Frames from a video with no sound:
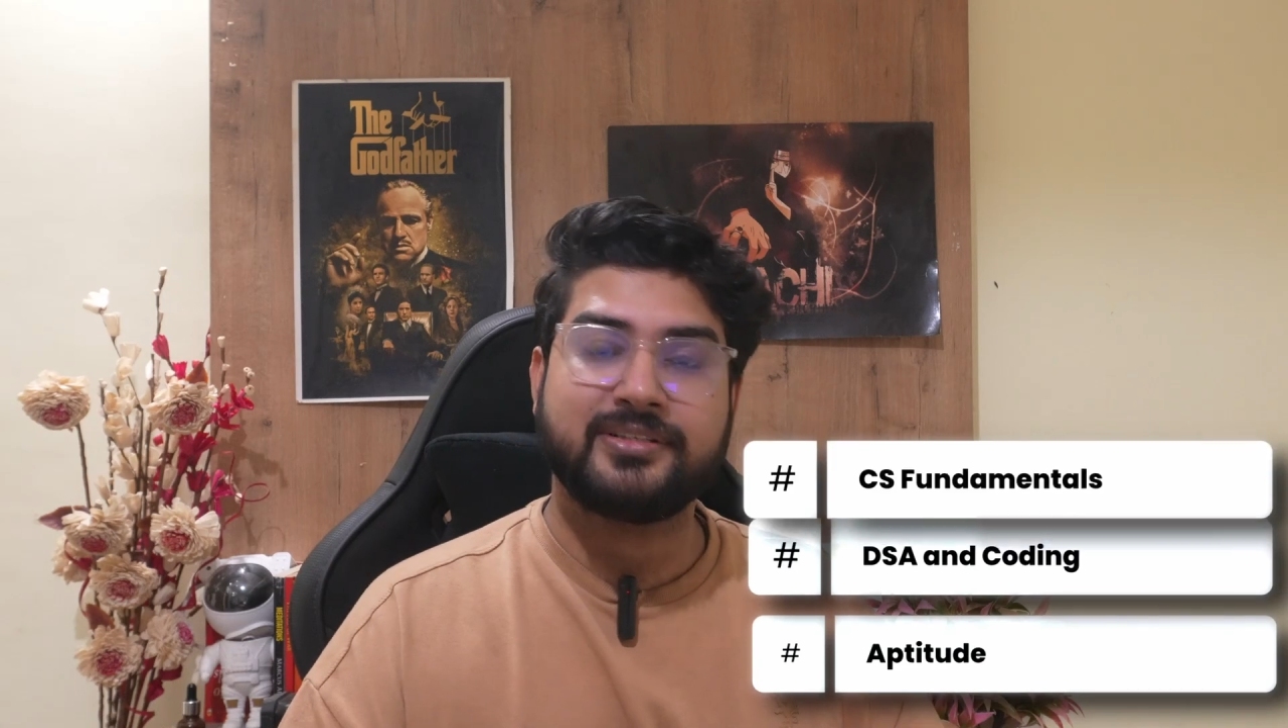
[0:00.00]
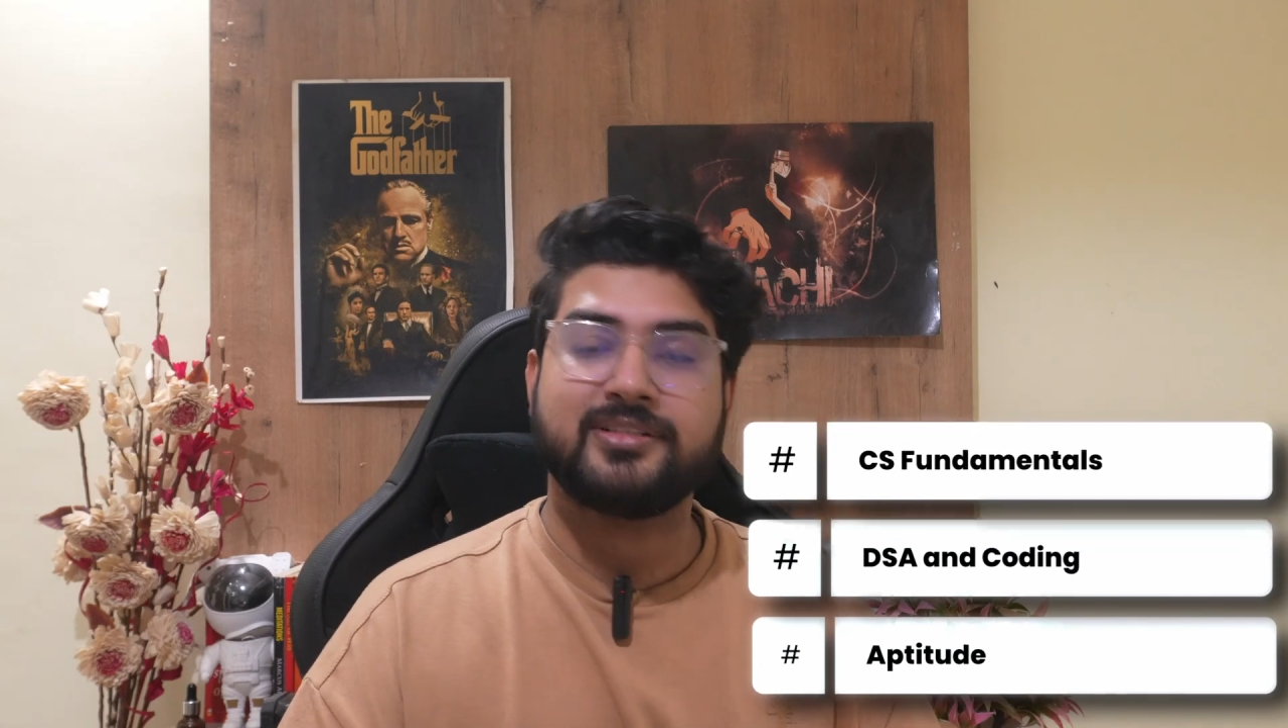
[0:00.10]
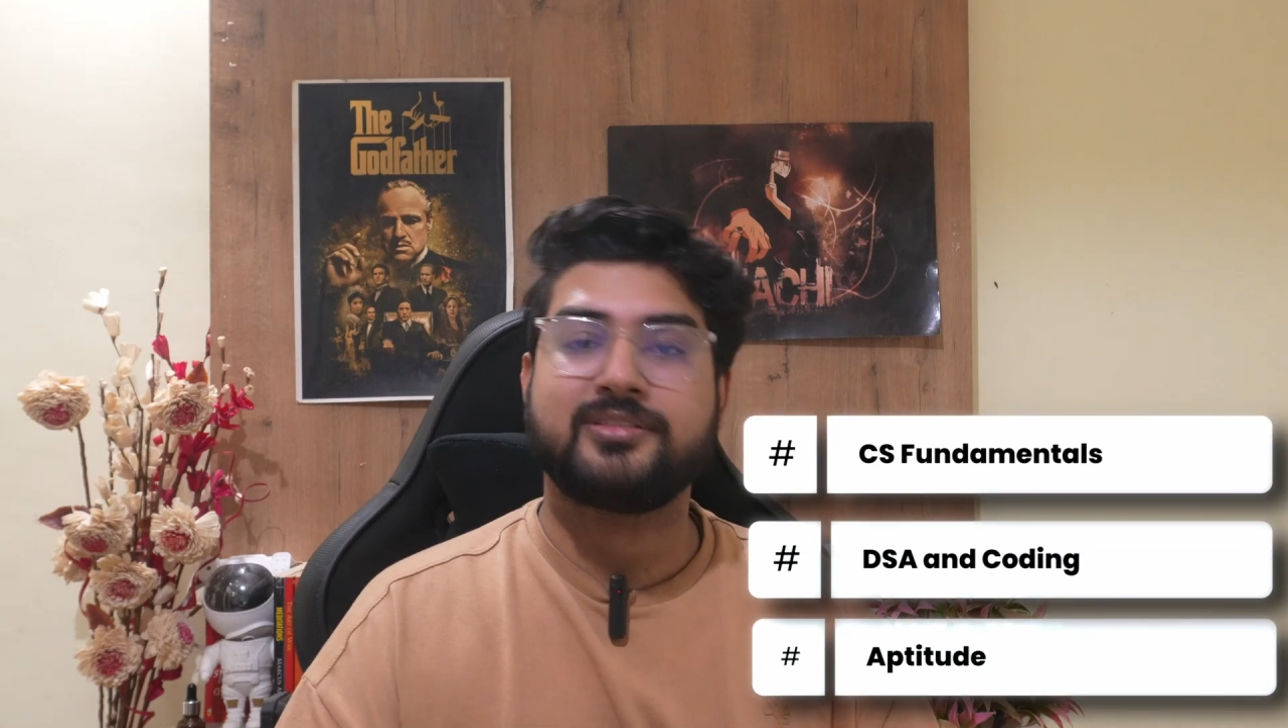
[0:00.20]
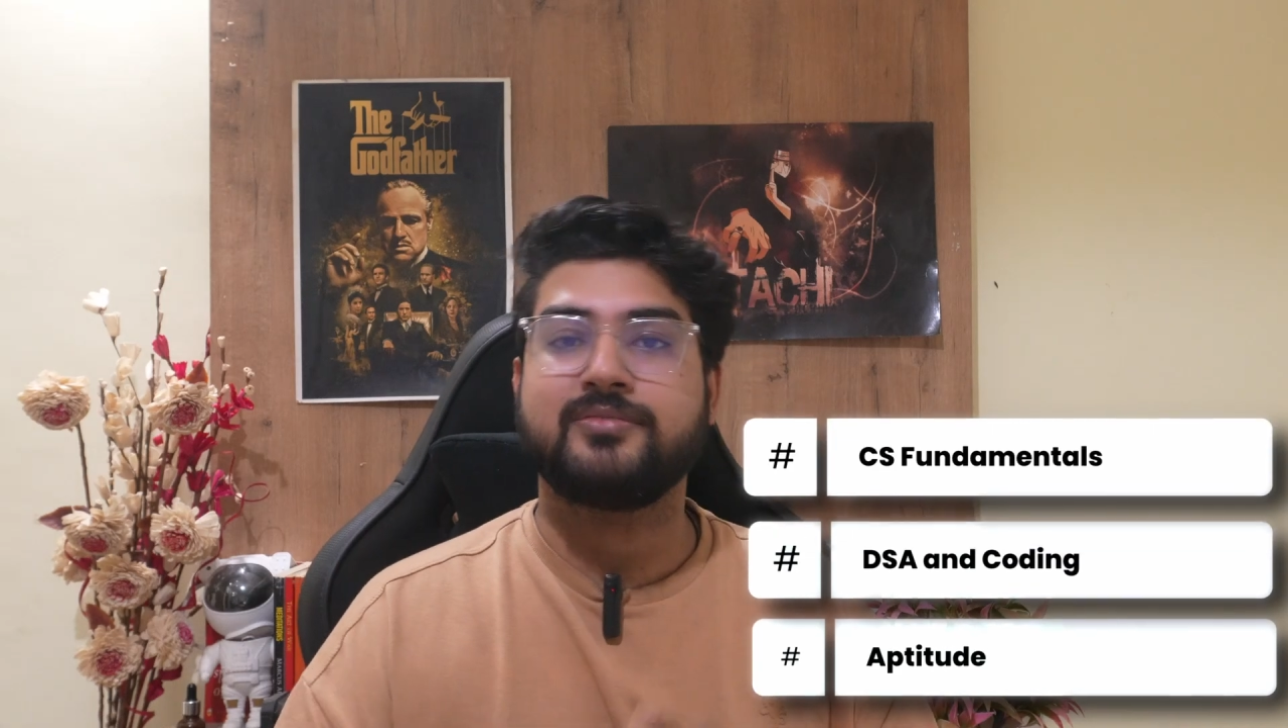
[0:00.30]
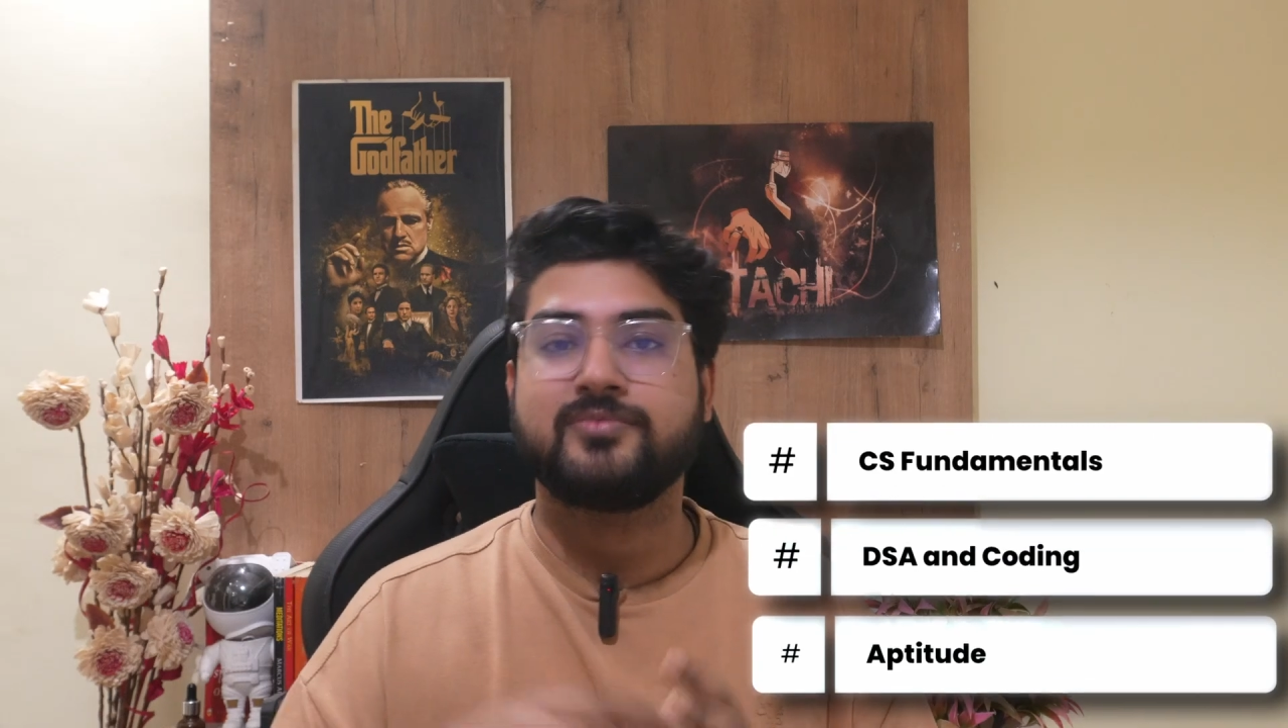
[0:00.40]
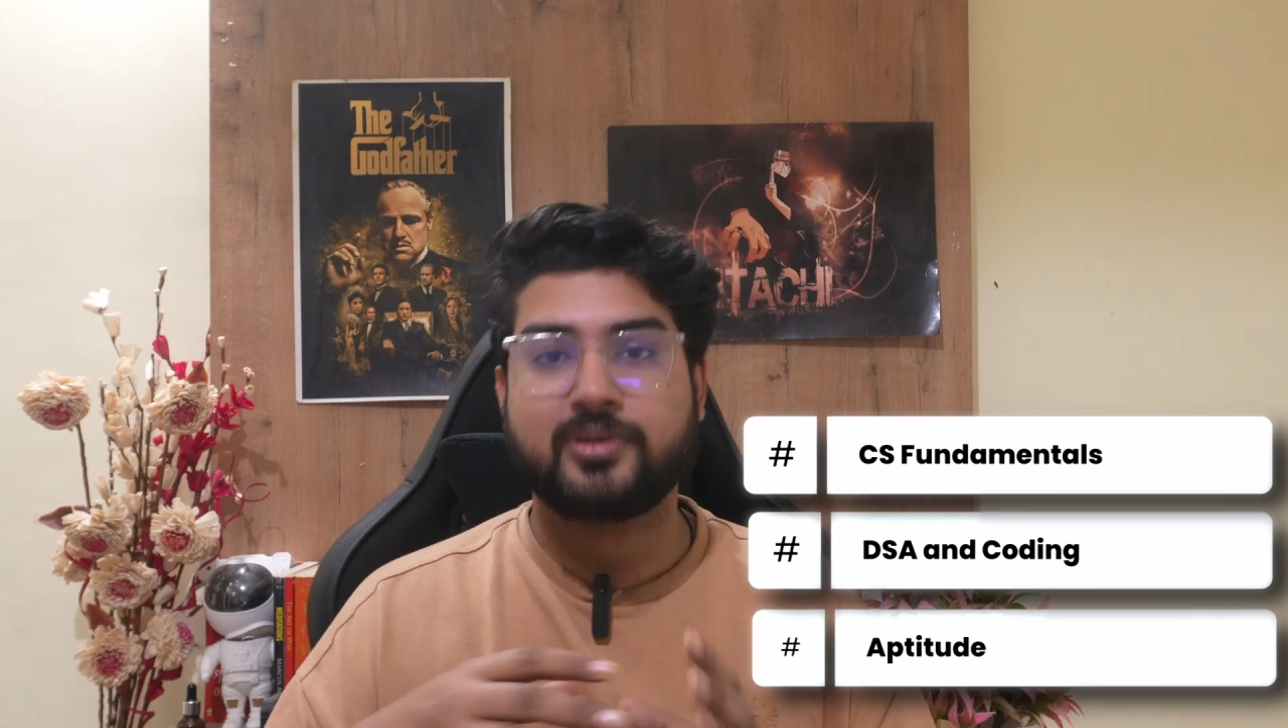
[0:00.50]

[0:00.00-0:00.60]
systems,